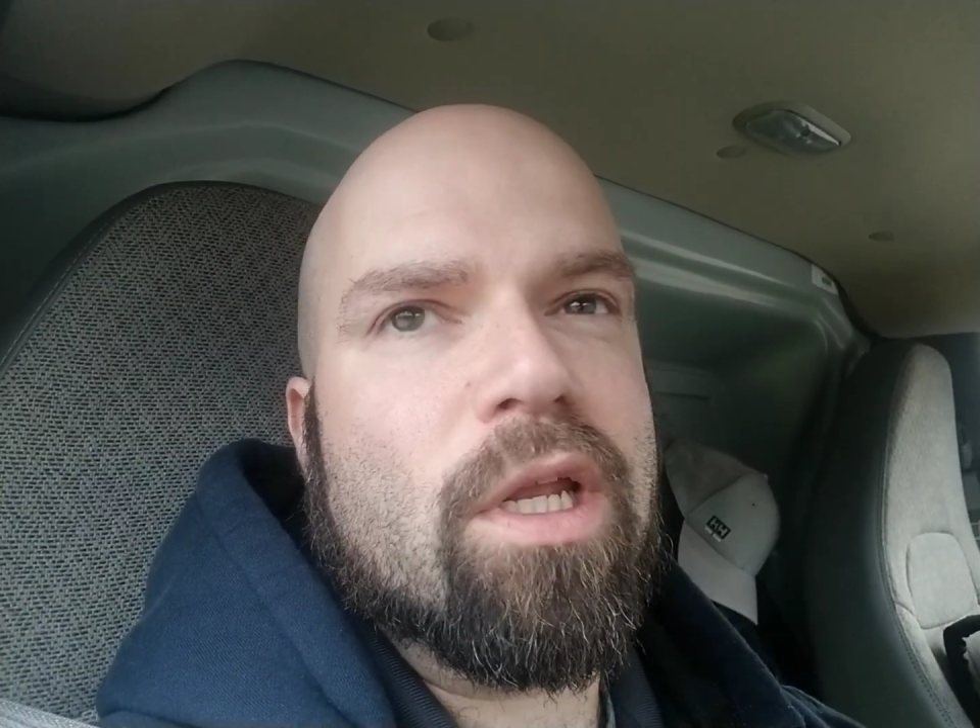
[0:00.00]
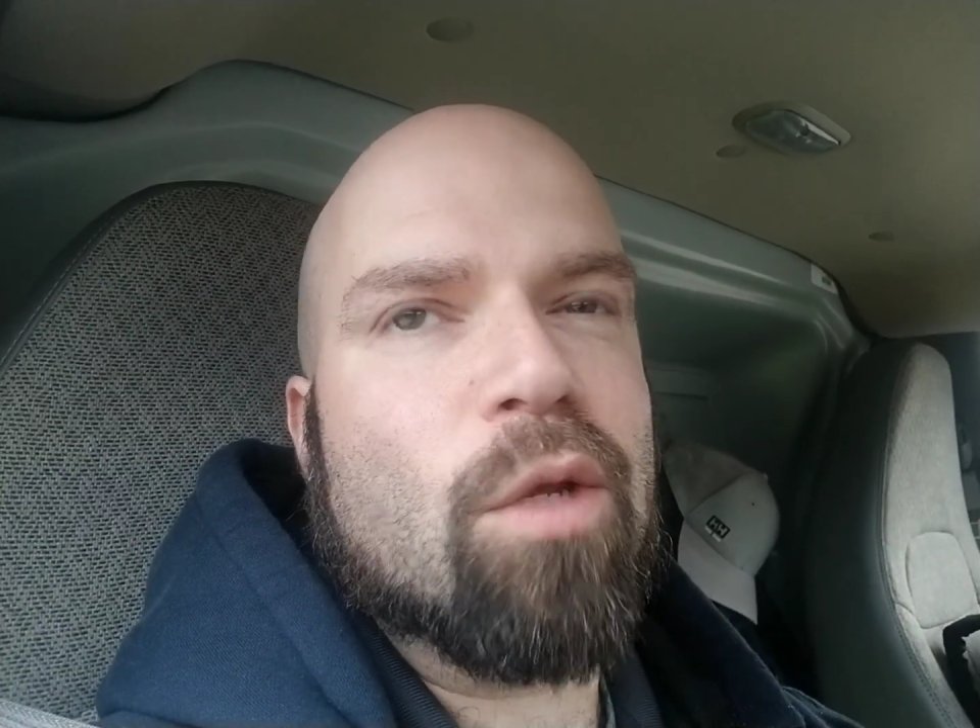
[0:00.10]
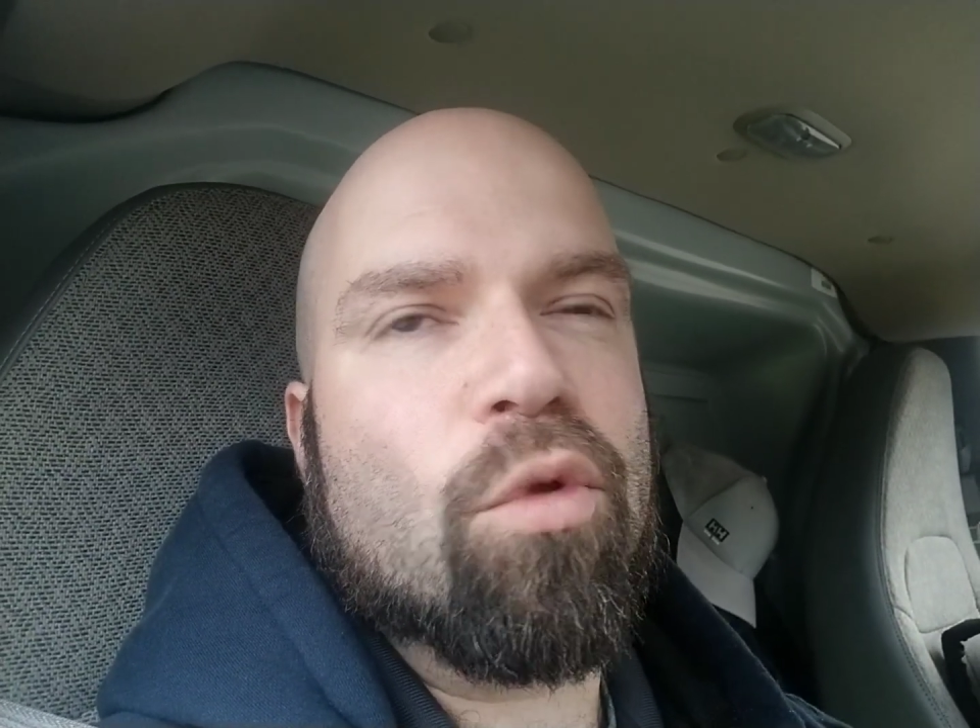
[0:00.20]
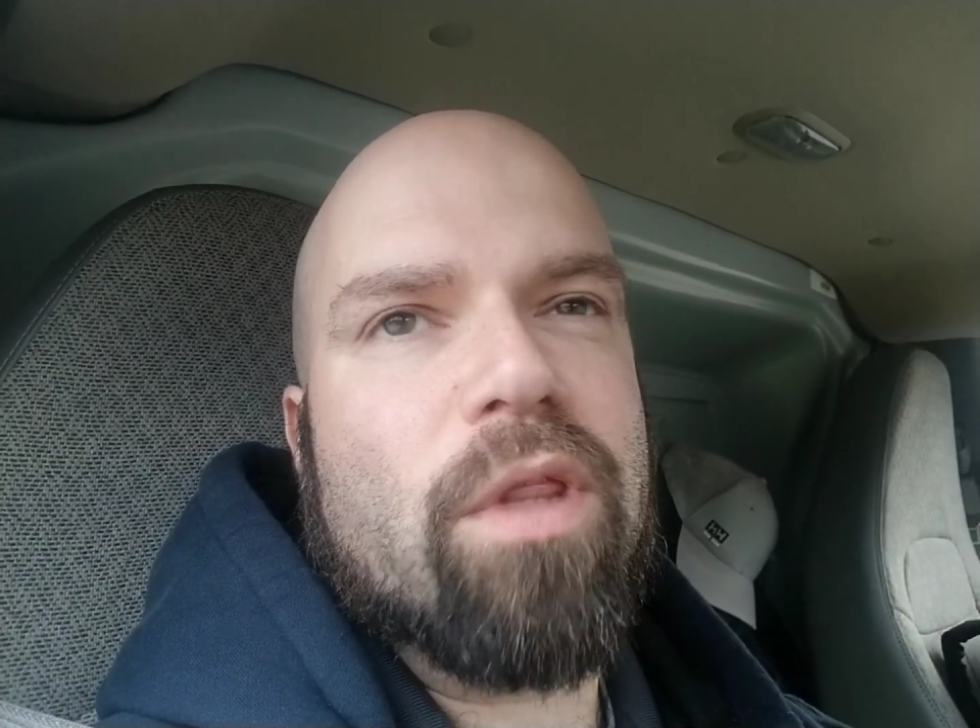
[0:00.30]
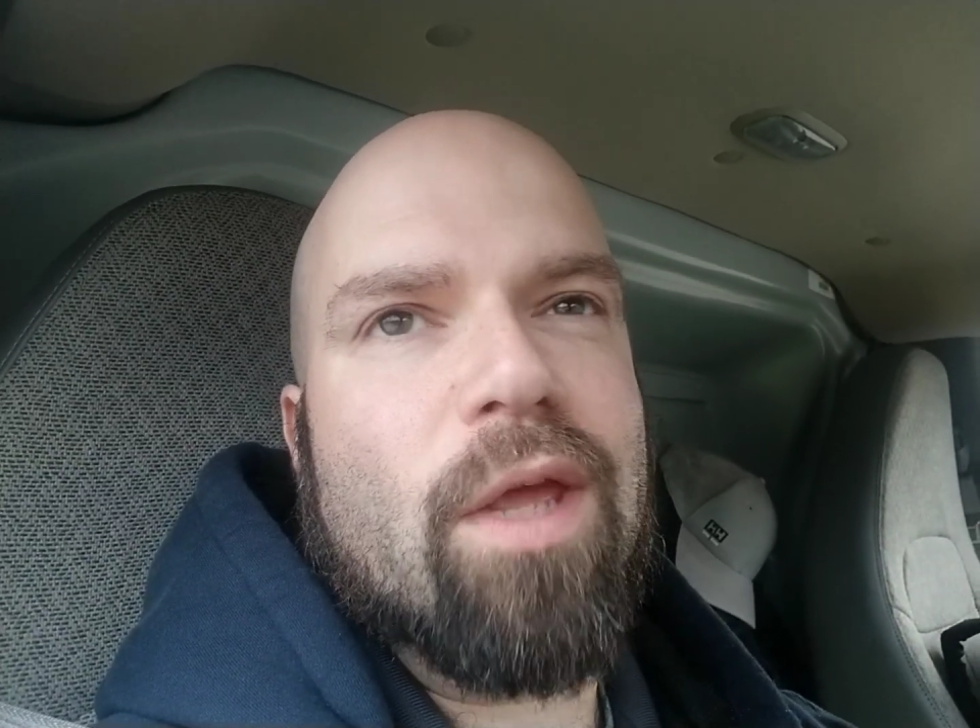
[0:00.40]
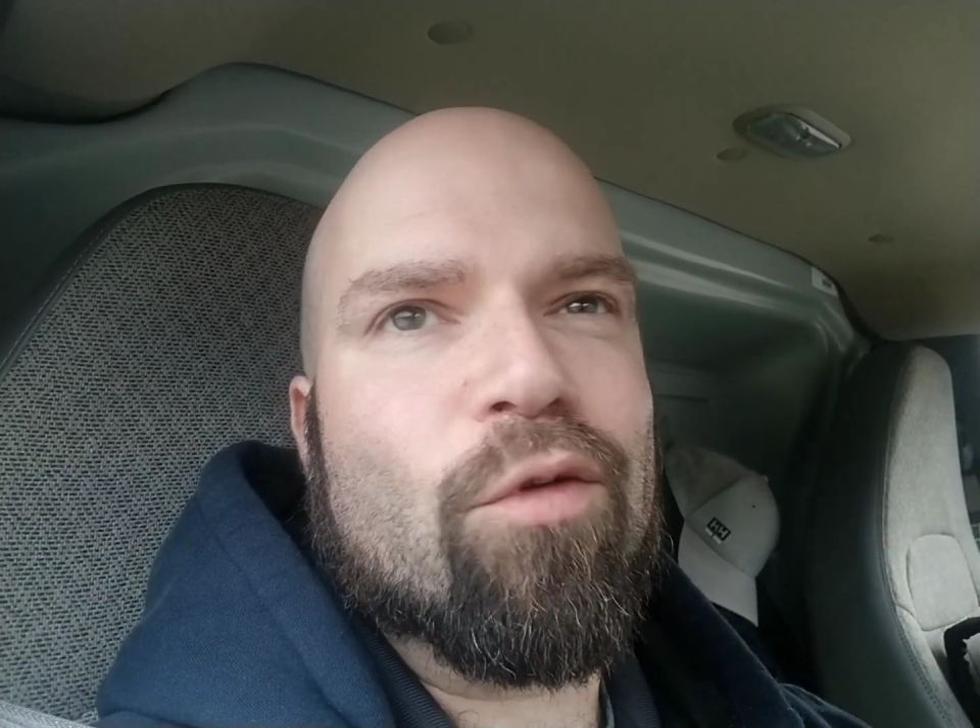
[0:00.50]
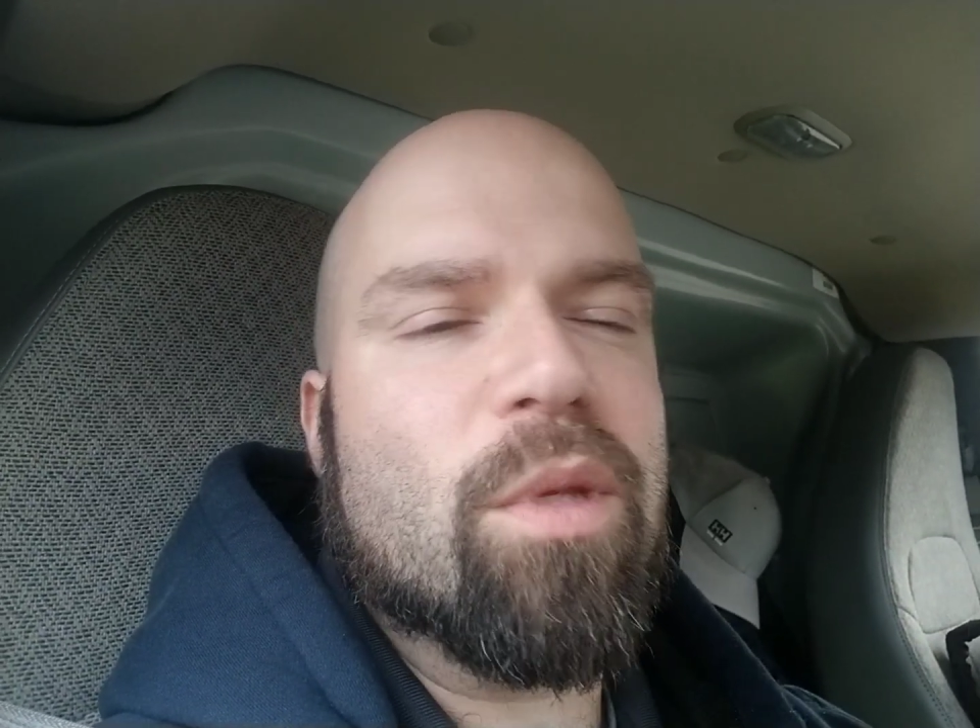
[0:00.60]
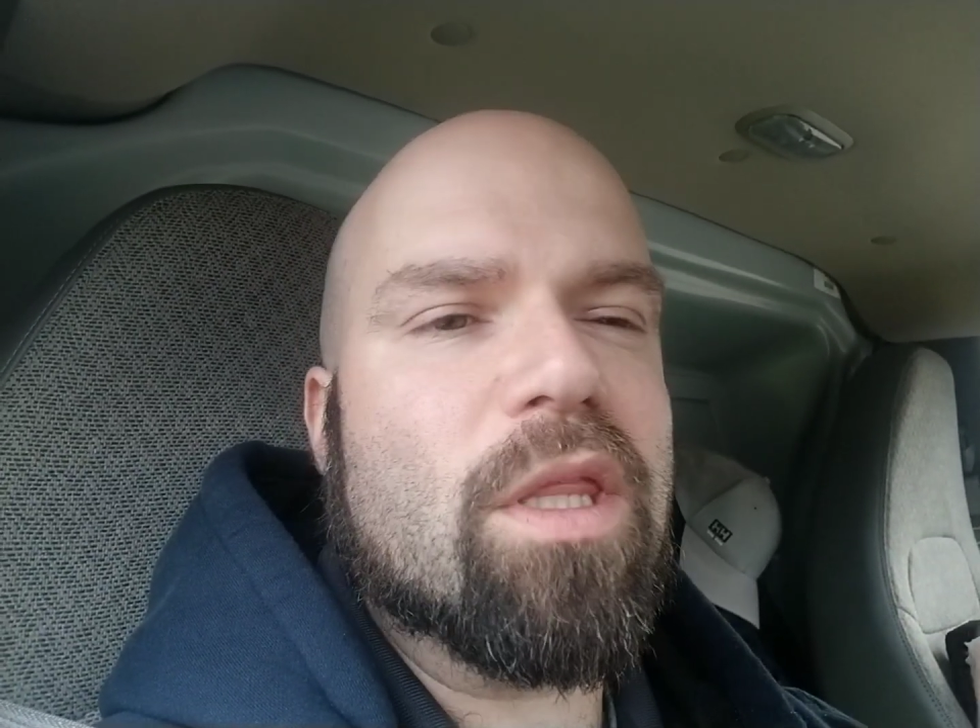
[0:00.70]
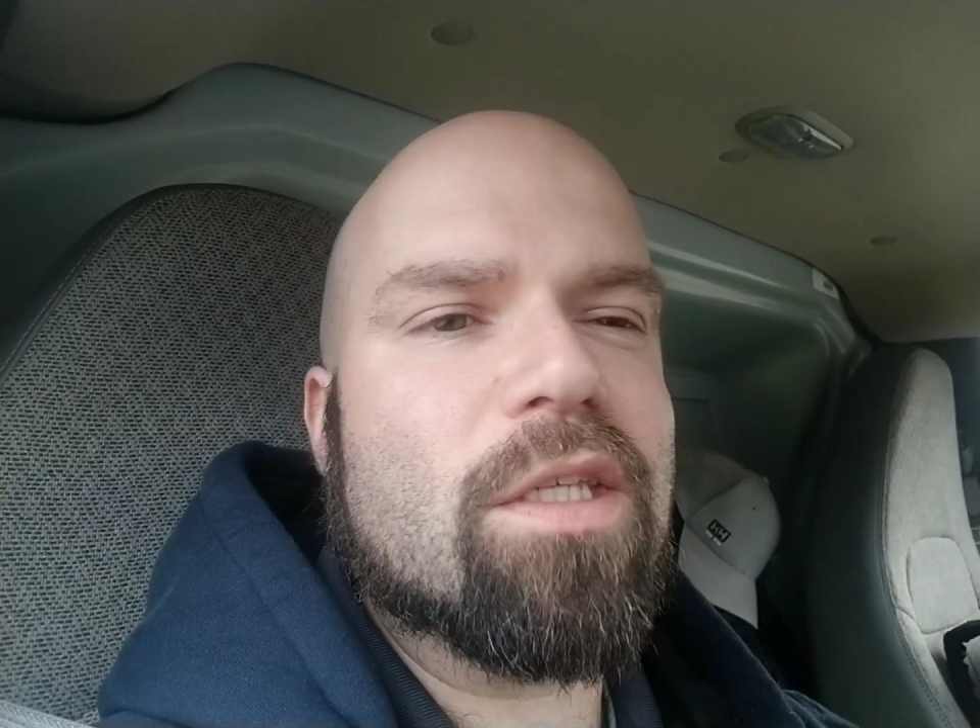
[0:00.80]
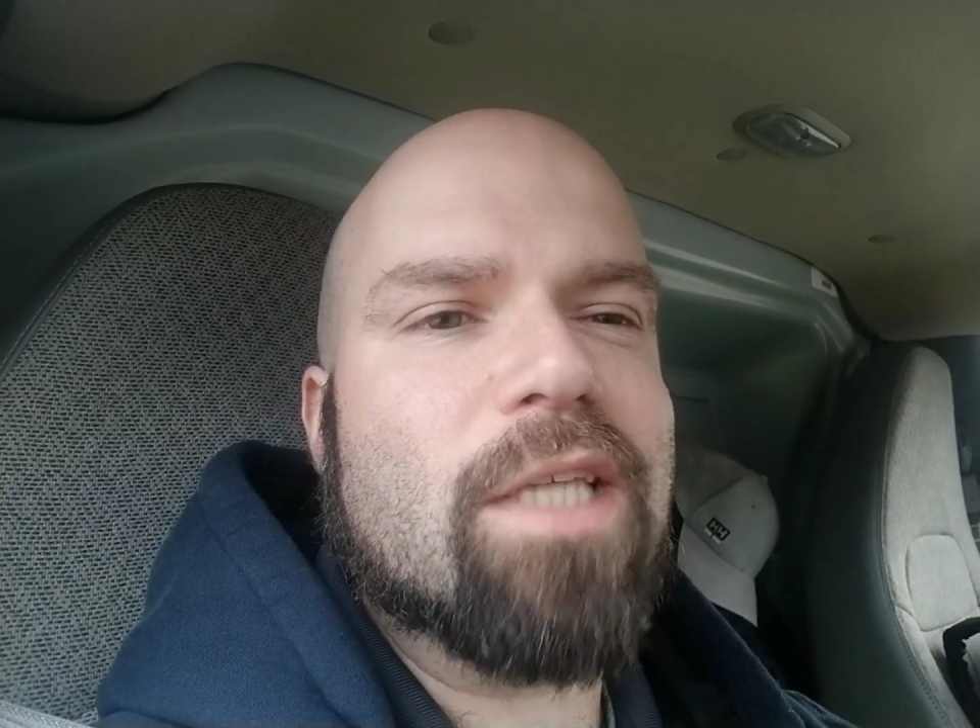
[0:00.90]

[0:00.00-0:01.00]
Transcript: and it will never be the